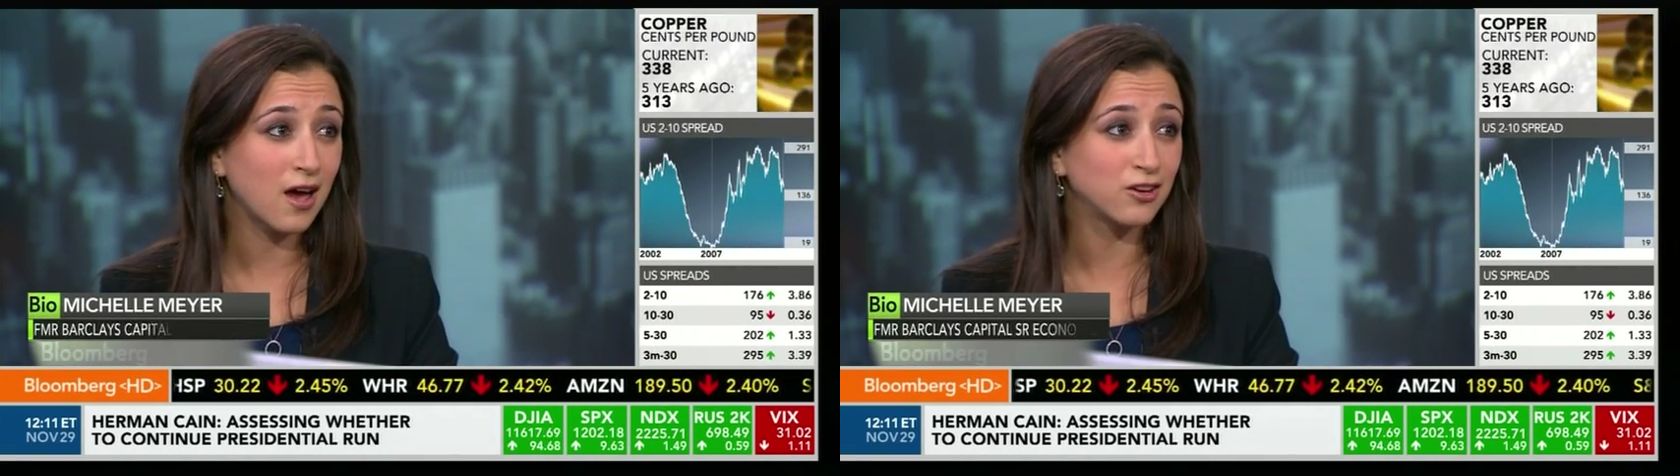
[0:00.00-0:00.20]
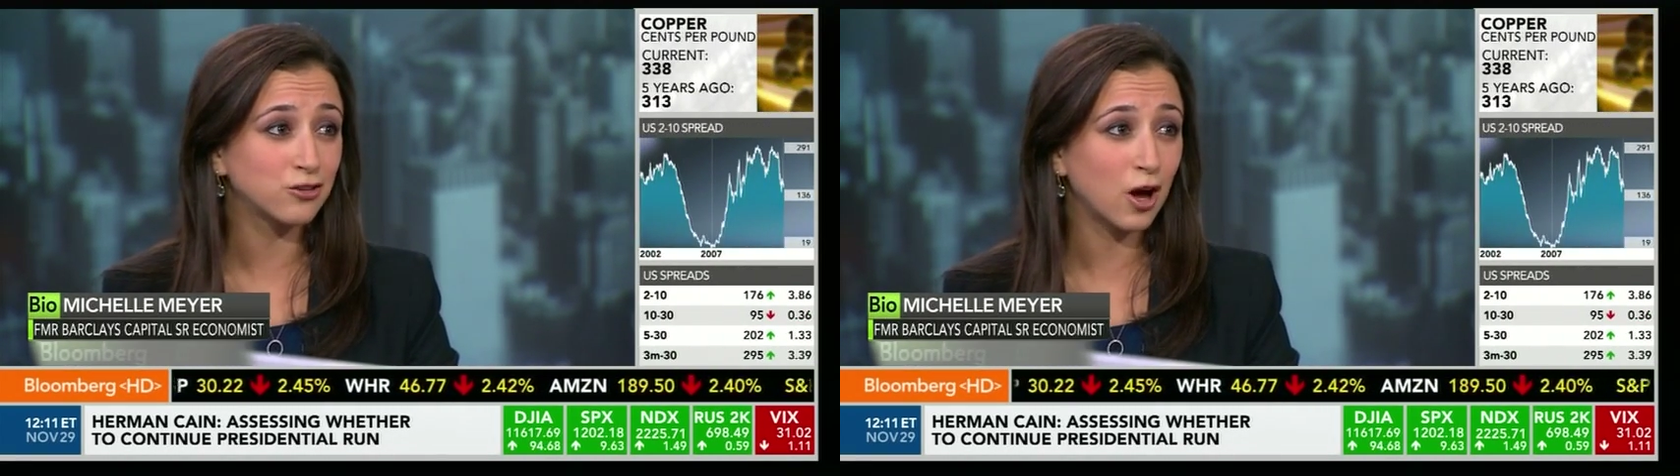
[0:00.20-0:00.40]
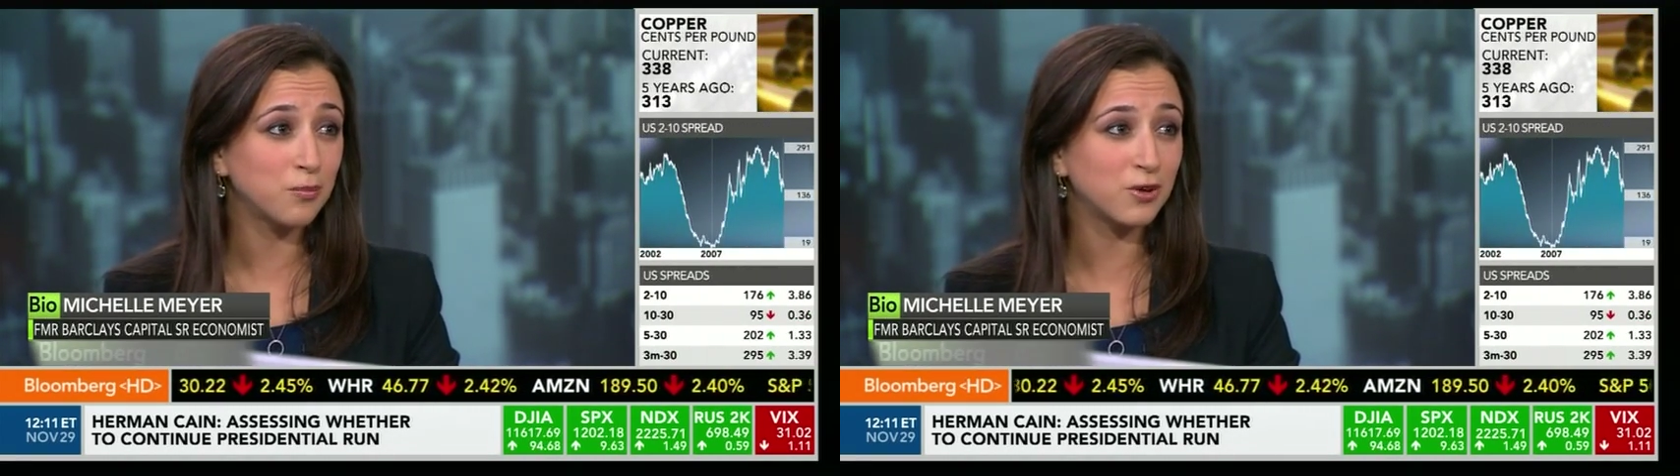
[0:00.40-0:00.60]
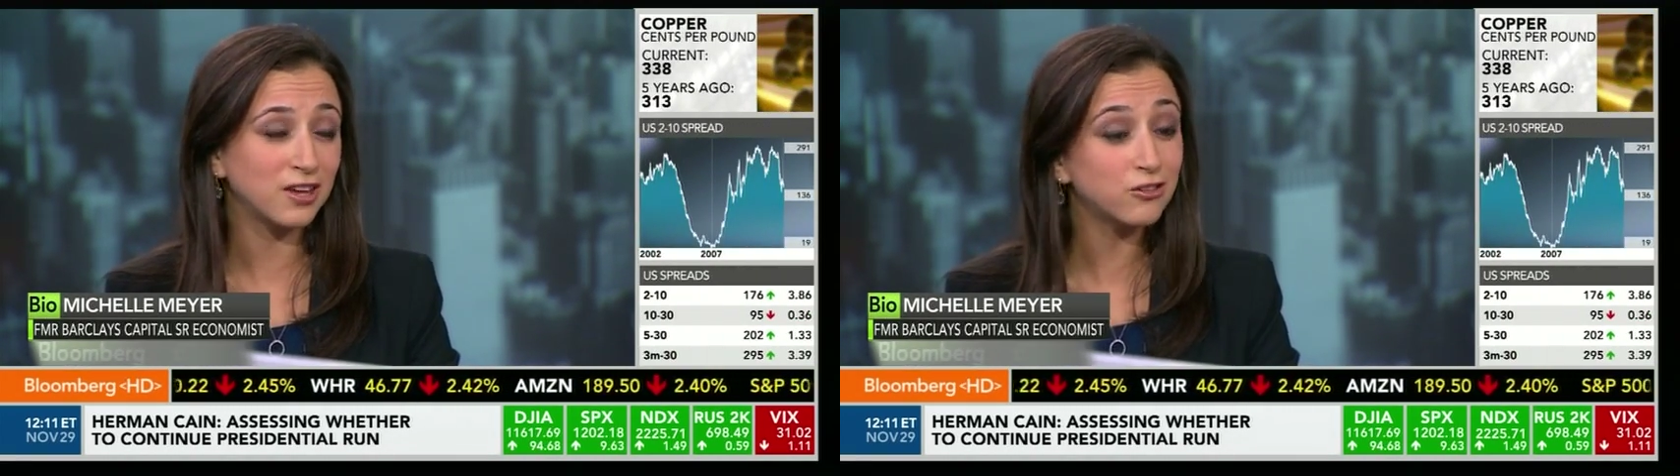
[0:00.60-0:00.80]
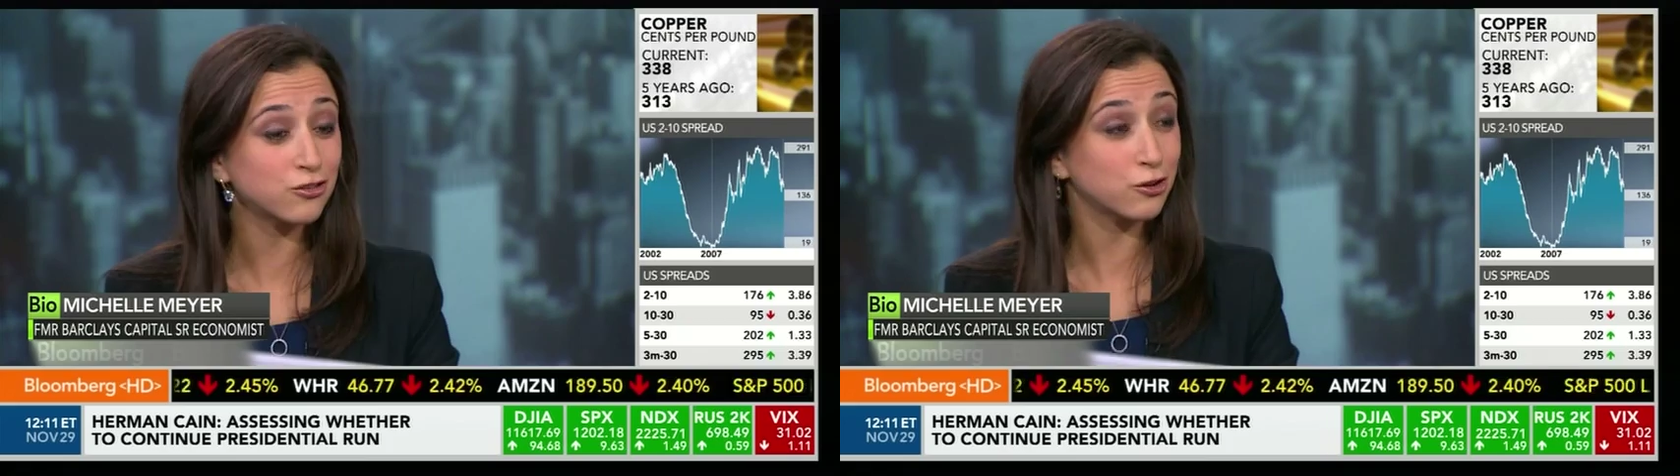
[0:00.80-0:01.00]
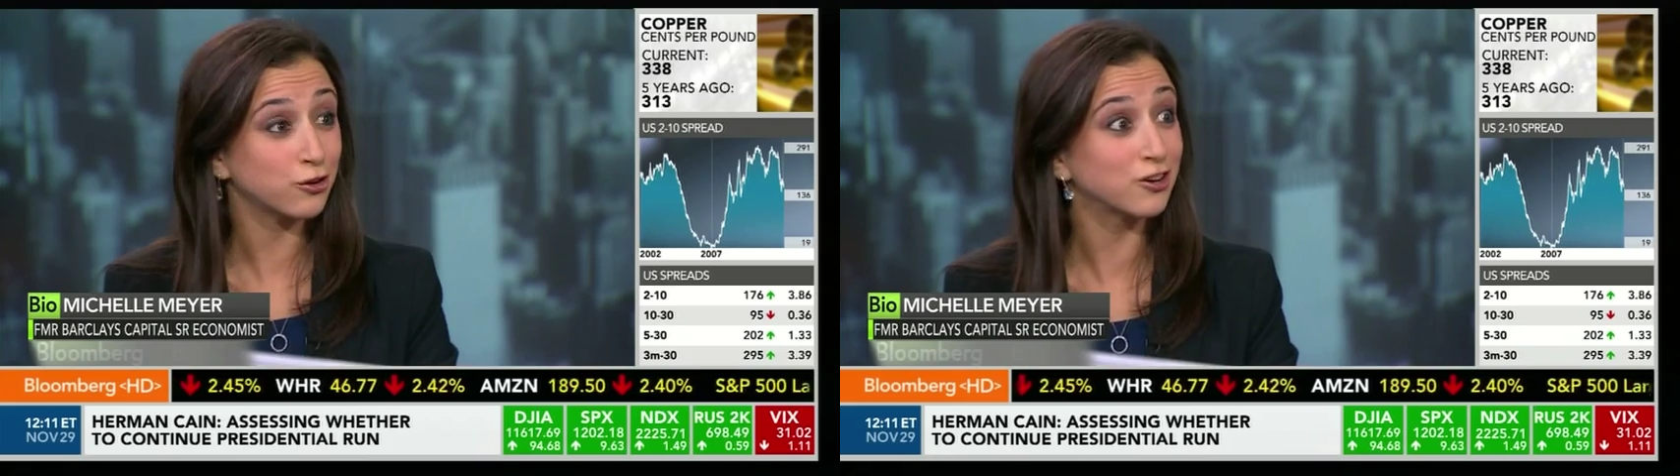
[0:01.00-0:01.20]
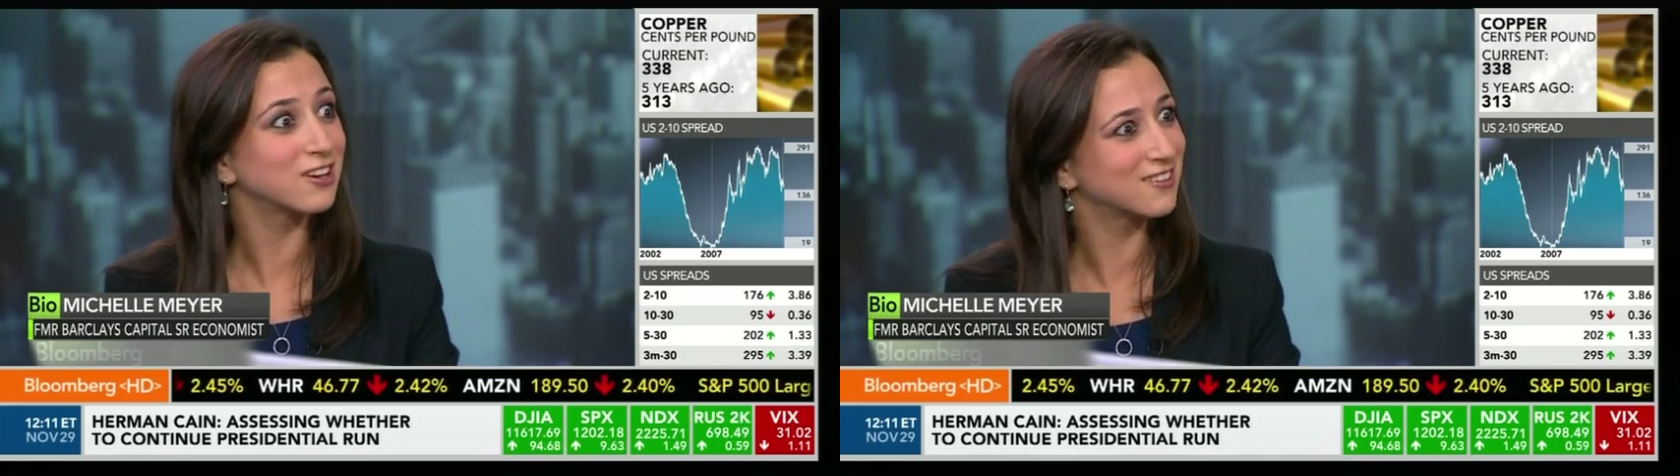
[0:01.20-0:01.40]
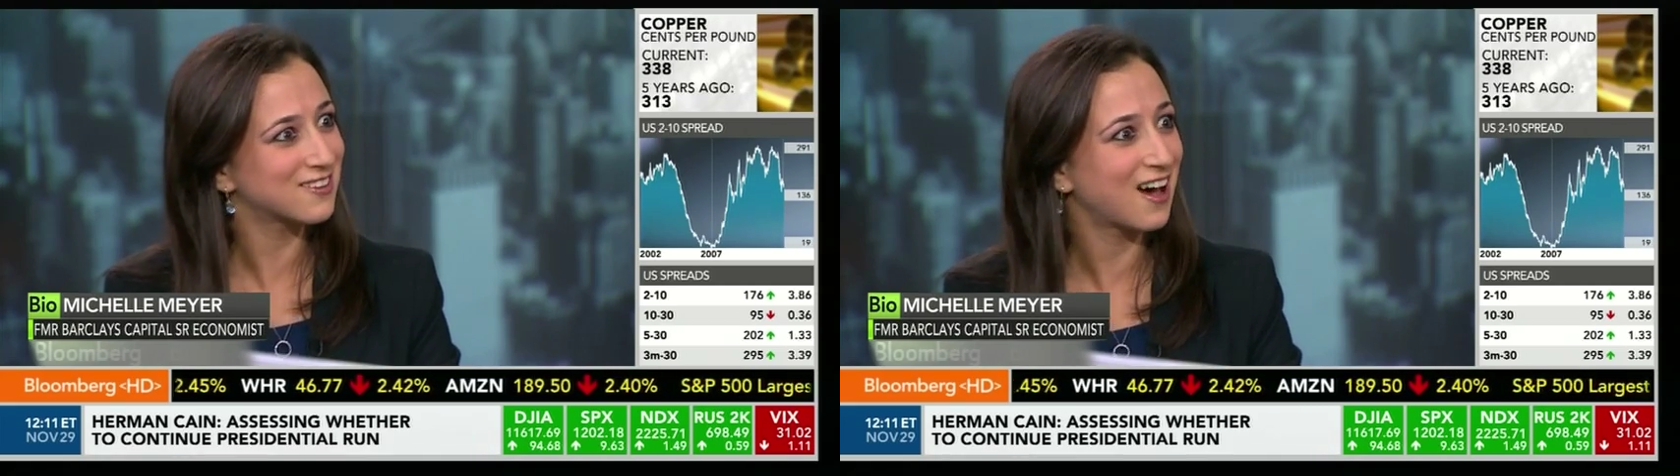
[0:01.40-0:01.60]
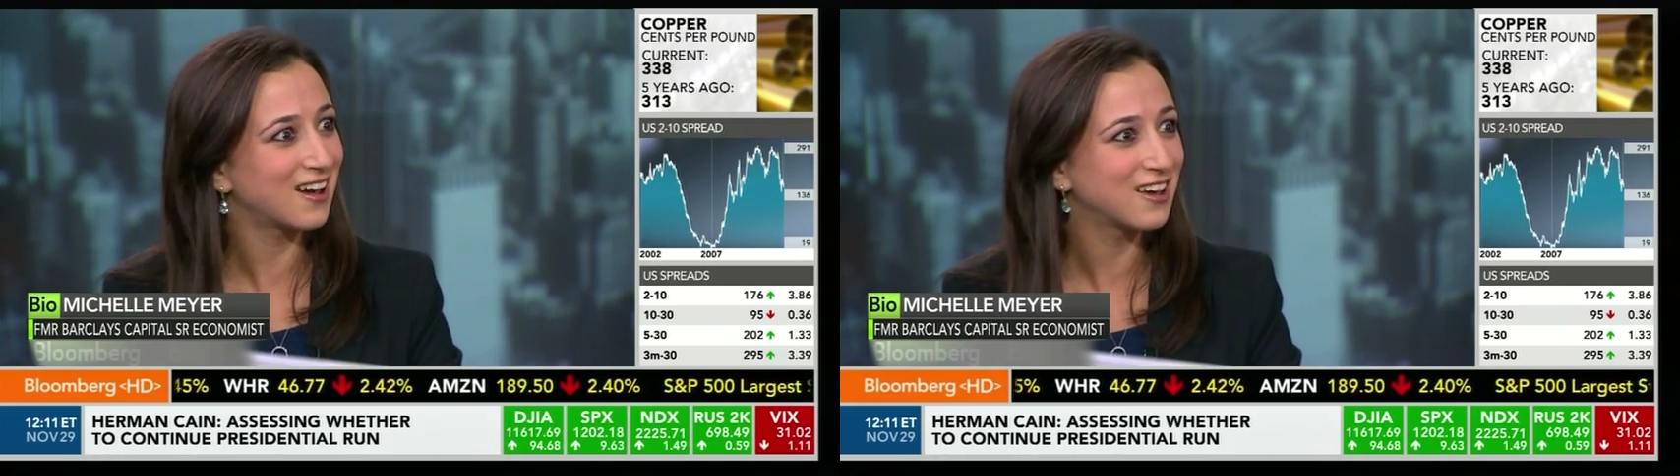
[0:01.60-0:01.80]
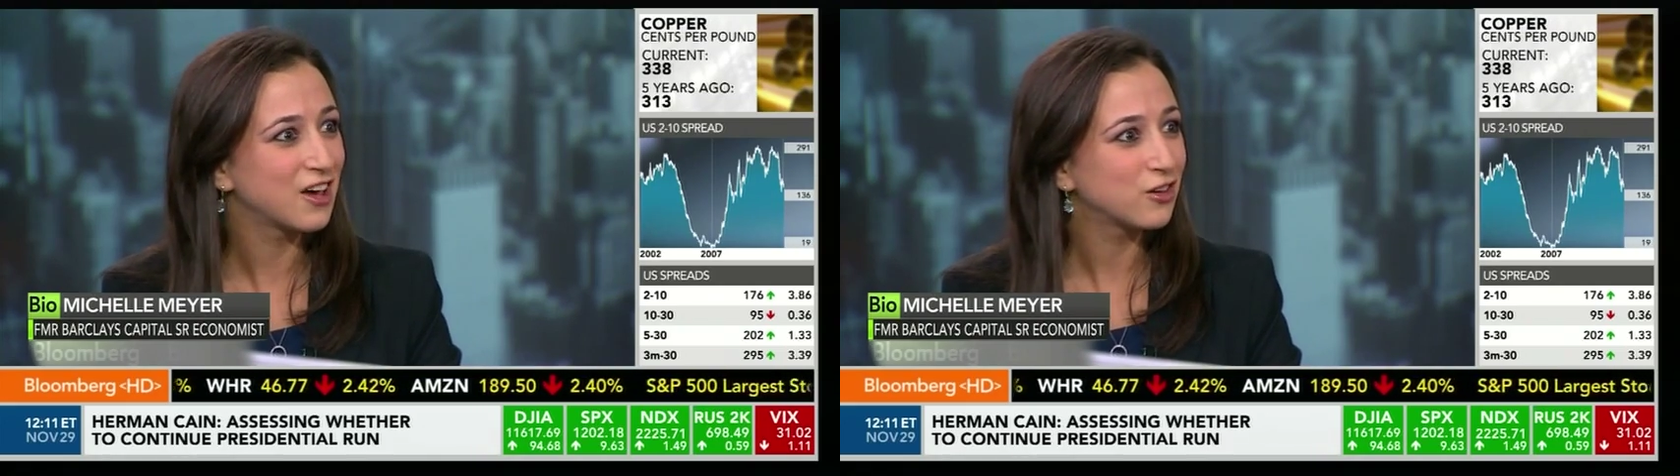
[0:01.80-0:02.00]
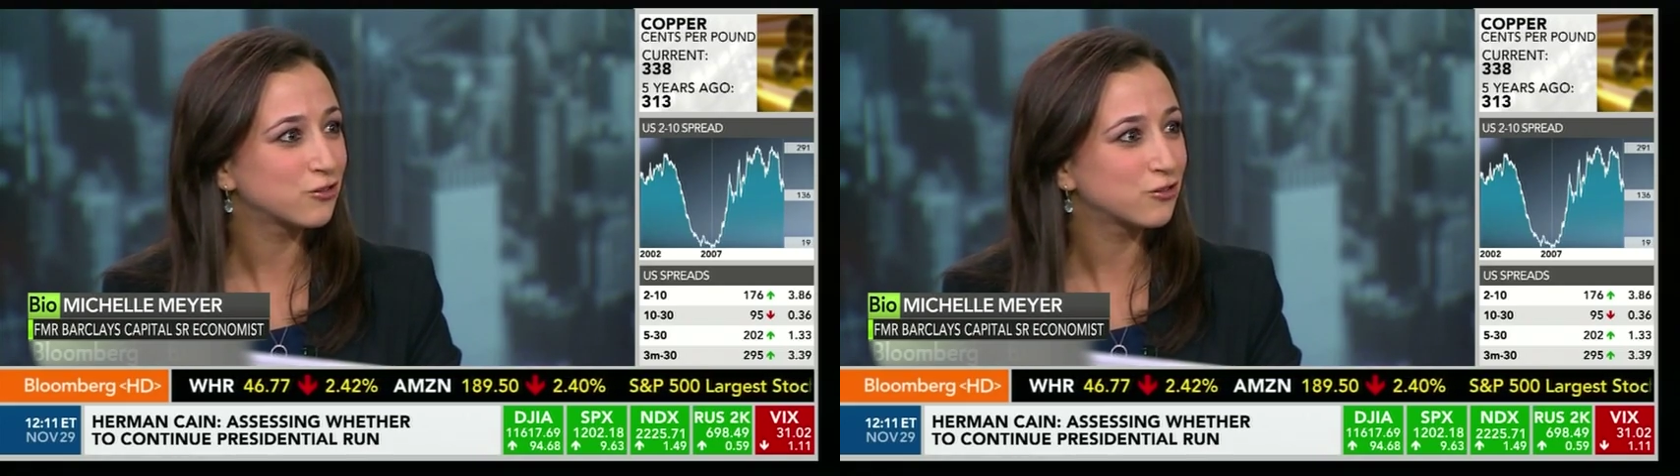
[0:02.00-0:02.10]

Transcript: and job insecurity is high. Mm -hmm.